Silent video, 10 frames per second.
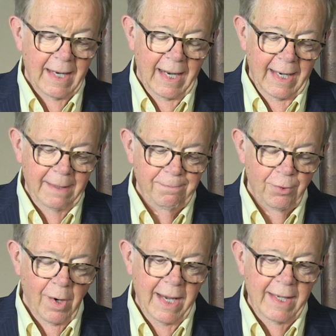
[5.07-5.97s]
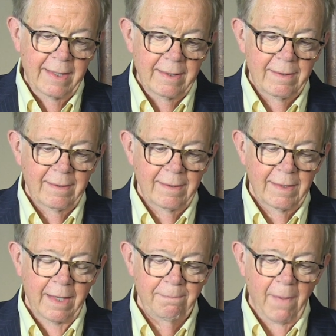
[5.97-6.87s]
I pray
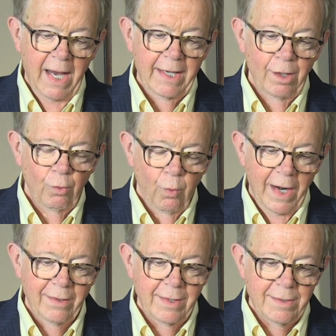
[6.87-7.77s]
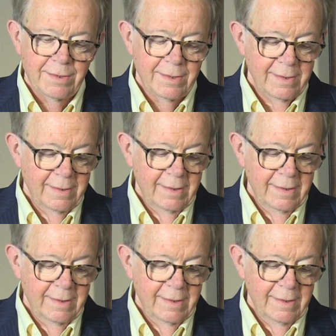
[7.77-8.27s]
that my awareness